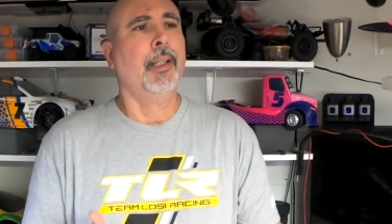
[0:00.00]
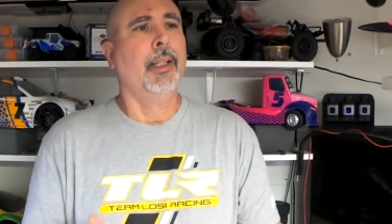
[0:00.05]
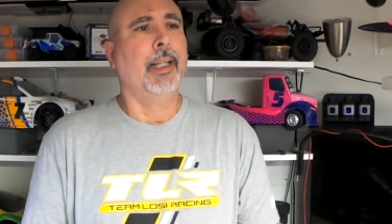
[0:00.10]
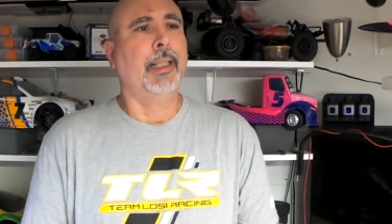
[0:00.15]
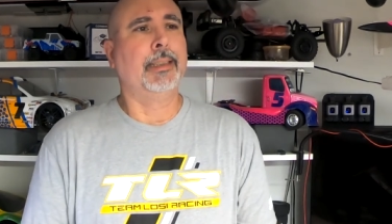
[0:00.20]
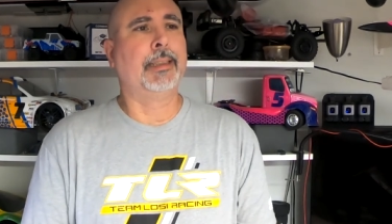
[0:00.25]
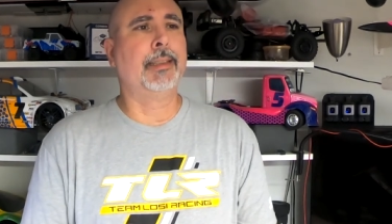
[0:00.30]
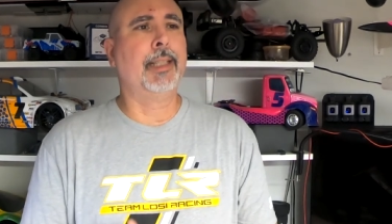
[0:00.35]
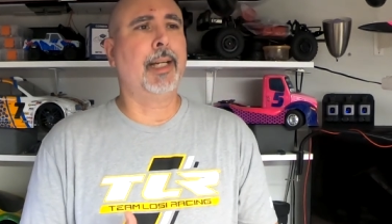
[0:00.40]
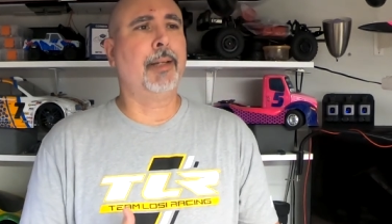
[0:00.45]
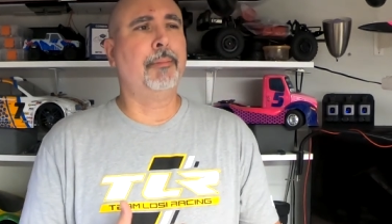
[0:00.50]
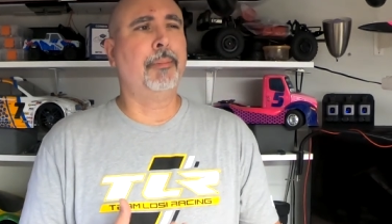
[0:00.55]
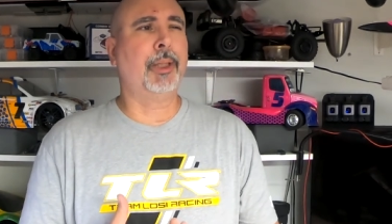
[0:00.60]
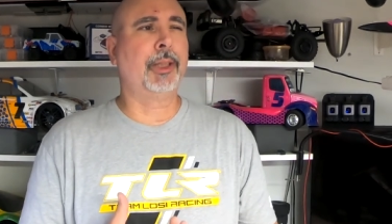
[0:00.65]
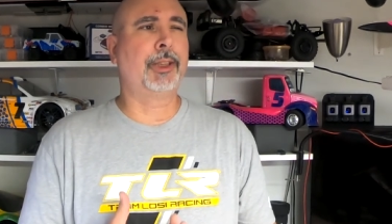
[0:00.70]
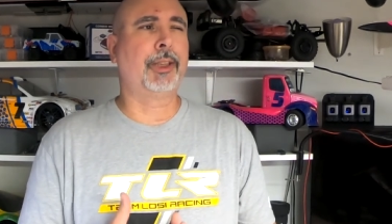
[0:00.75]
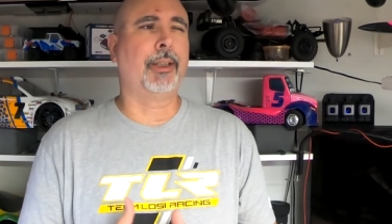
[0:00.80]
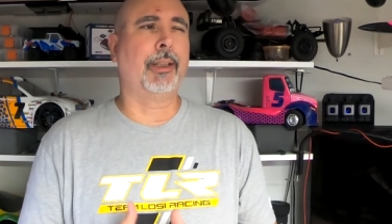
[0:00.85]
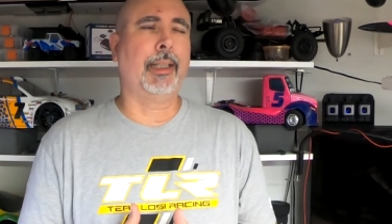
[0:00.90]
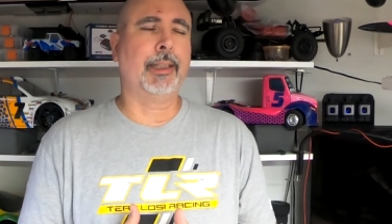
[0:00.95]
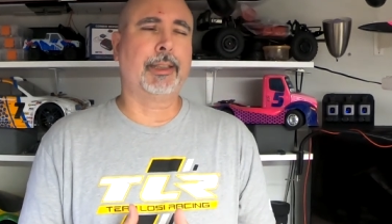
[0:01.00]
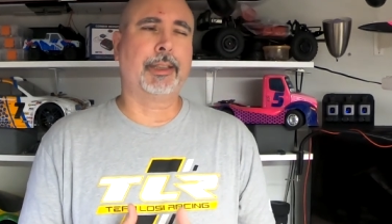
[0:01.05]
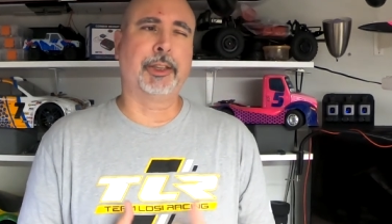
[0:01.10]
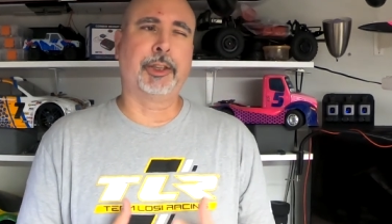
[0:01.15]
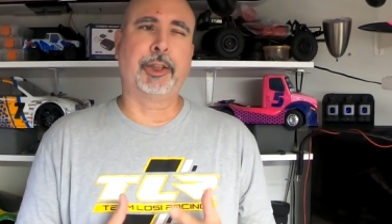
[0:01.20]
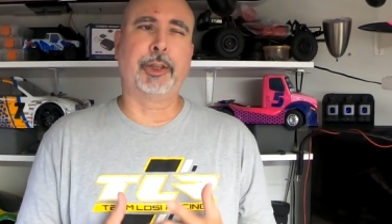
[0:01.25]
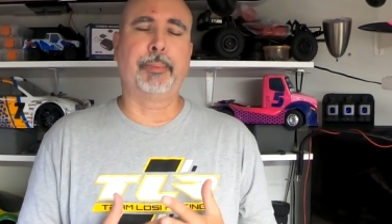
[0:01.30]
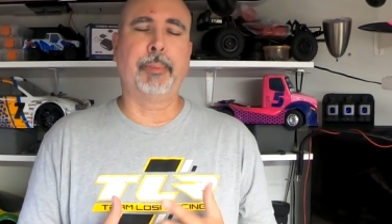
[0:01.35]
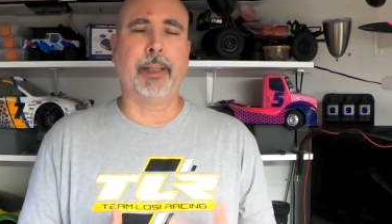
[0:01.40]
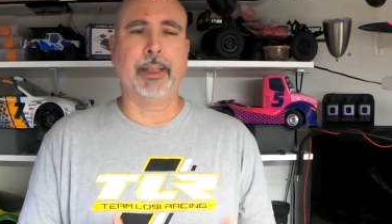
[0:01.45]
It's not much less
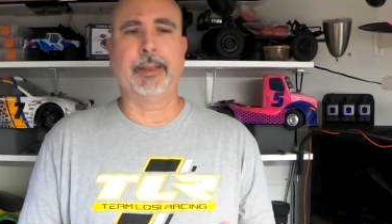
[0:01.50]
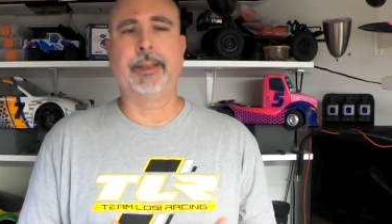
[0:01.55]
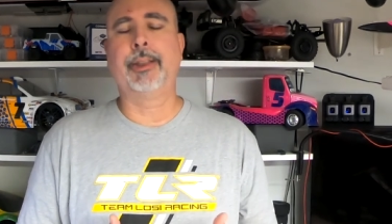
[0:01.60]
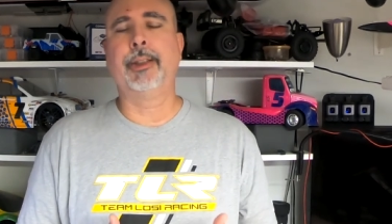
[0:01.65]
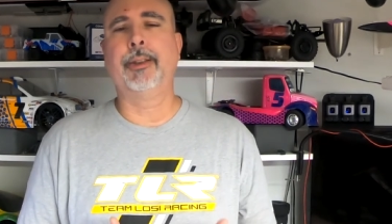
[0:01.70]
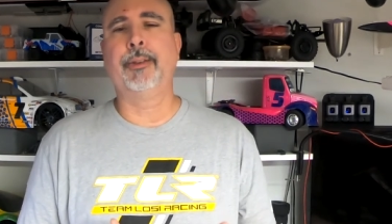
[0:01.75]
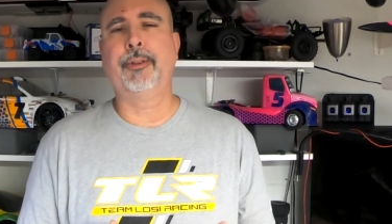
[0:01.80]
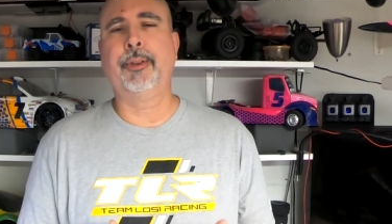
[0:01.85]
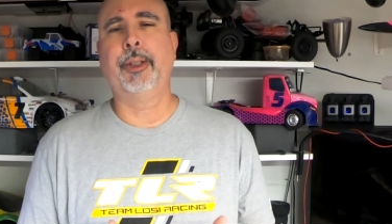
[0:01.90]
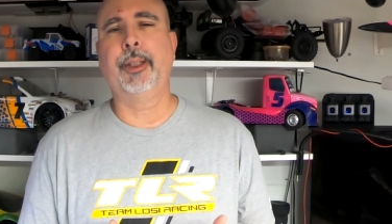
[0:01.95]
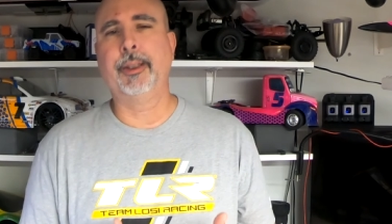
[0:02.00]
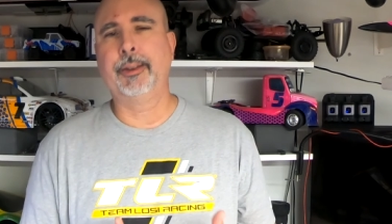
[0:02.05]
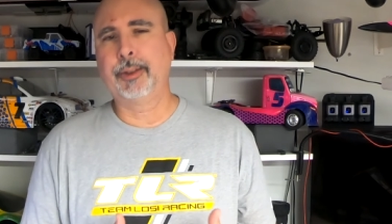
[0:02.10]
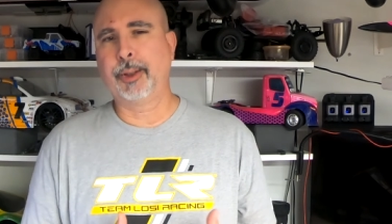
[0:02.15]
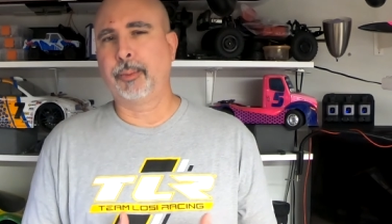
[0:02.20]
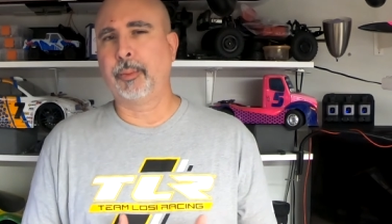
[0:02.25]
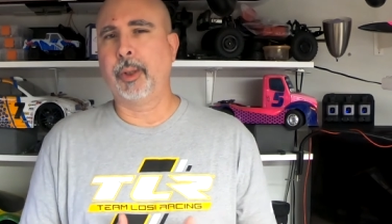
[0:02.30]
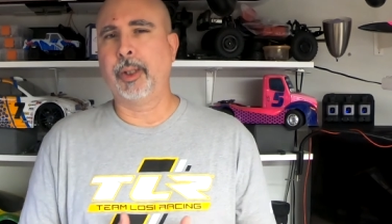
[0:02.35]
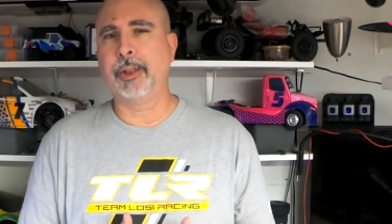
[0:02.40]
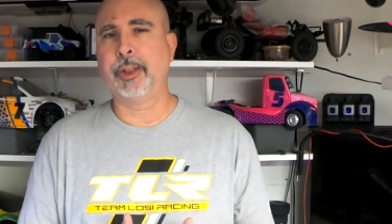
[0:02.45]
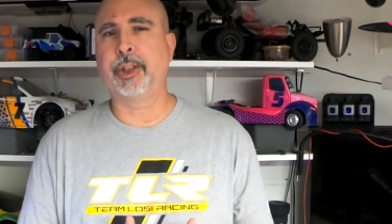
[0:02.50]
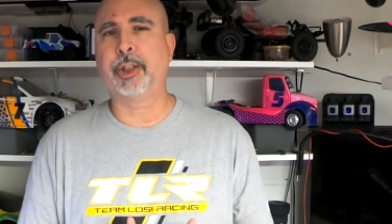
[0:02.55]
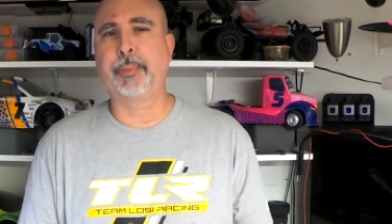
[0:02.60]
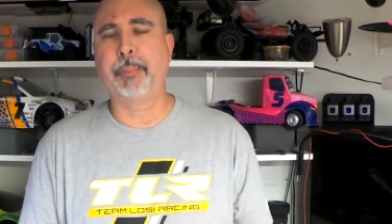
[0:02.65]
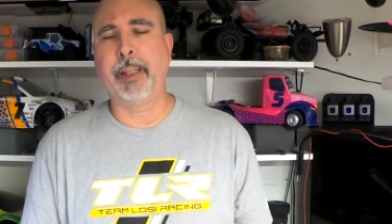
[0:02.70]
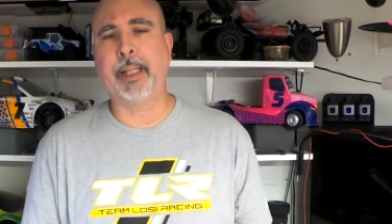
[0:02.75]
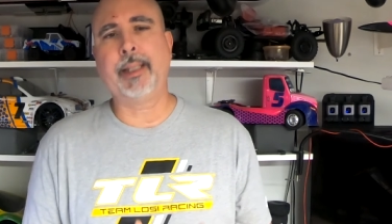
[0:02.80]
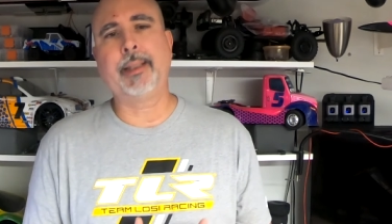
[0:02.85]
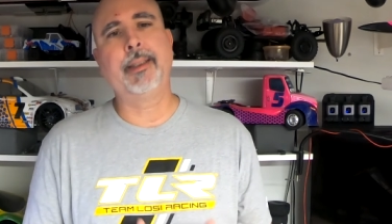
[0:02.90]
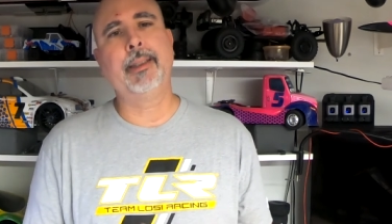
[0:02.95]
expensive to run
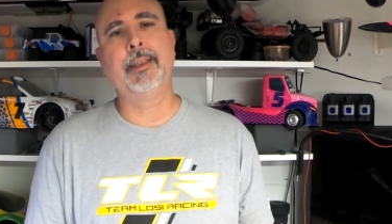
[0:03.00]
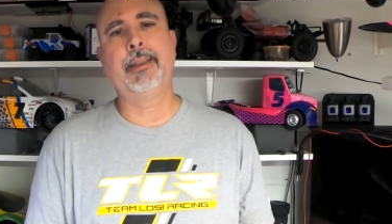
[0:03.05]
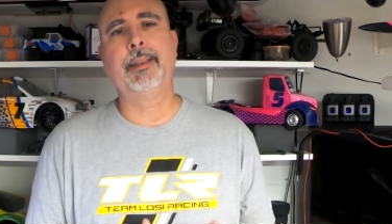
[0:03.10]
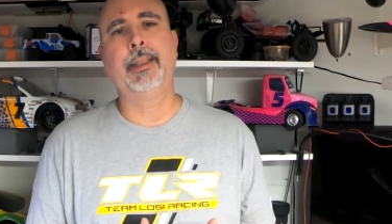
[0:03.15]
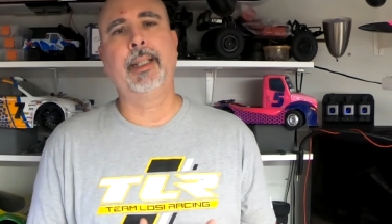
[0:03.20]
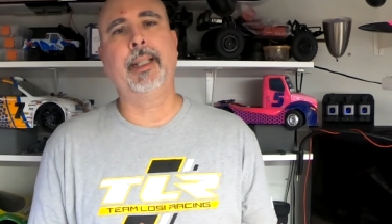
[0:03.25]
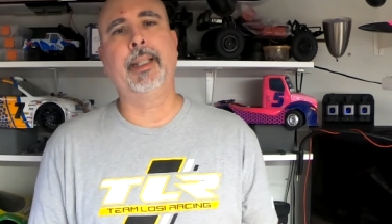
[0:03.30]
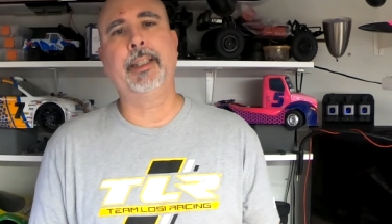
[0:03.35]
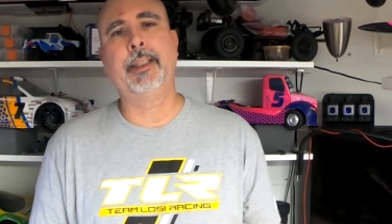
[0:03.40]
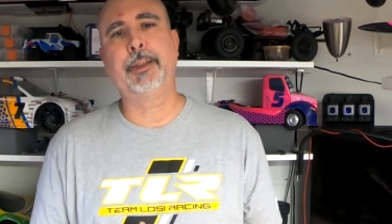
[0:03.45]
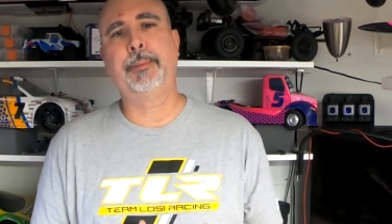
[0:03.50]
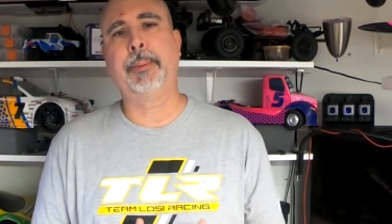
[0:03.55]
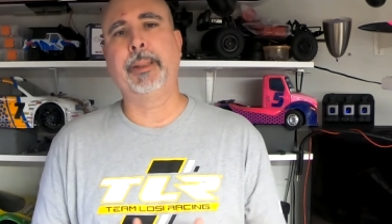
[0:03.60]
spec these days,